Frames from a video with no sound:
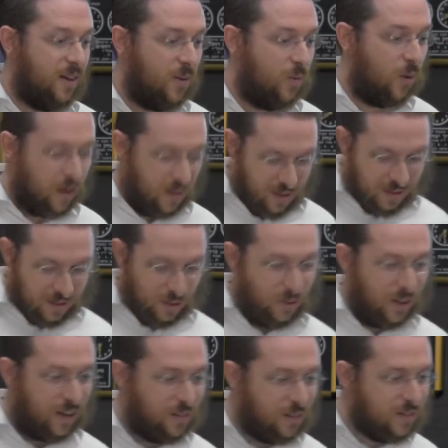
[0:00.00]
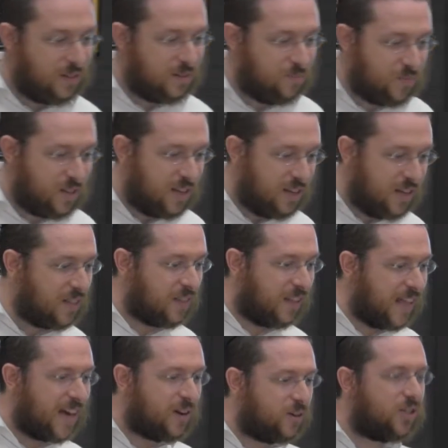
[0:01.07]
What are these two levels? Yet the
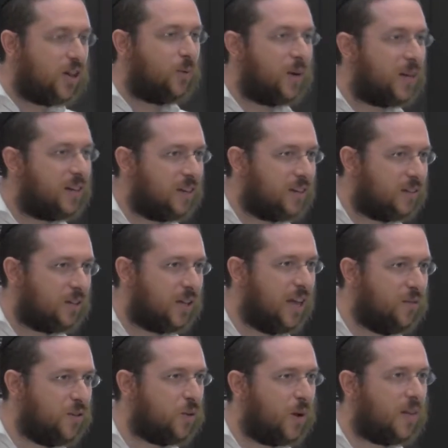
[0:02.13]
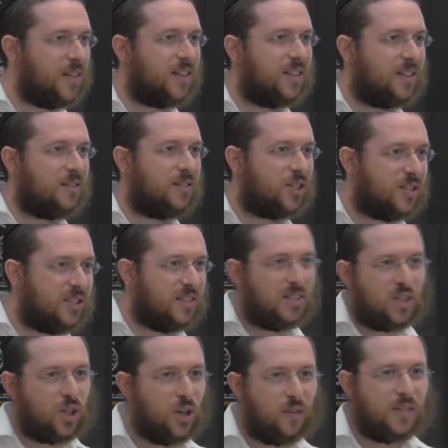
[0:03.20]
latter is not wicked. Even the one that
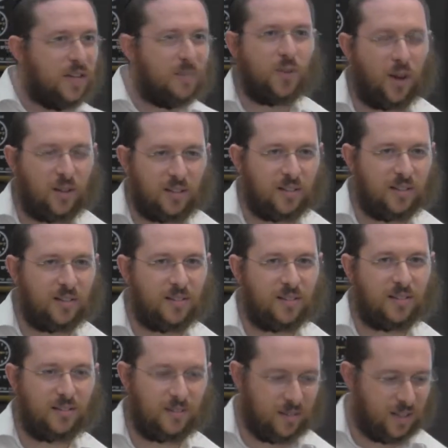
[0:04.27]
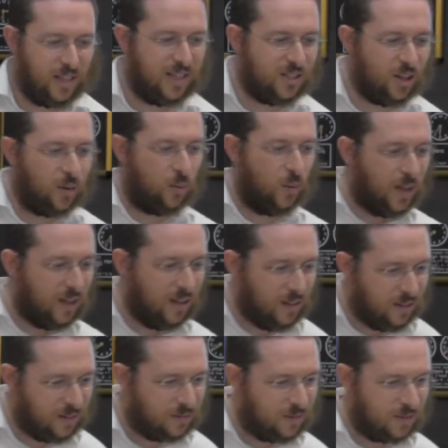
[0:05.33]
serves him not is not
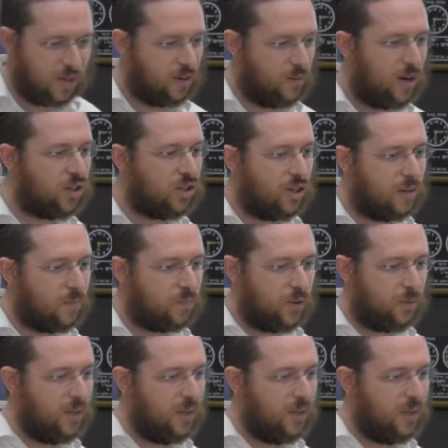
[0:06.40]
wicked, is not a rasha. The